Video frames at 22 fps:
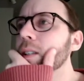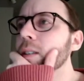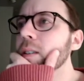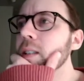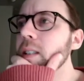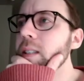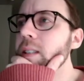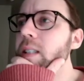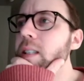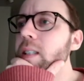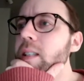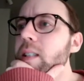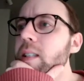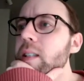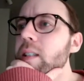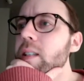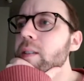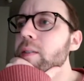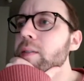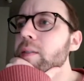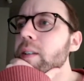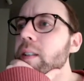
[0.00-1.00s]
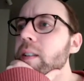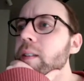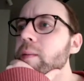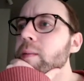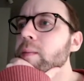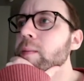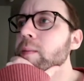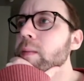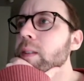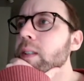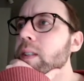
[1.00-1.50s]
That's easy to defend.
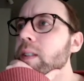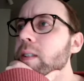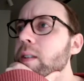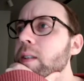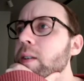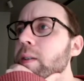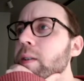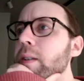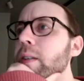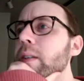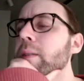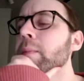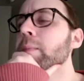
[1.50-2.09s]
They just go here.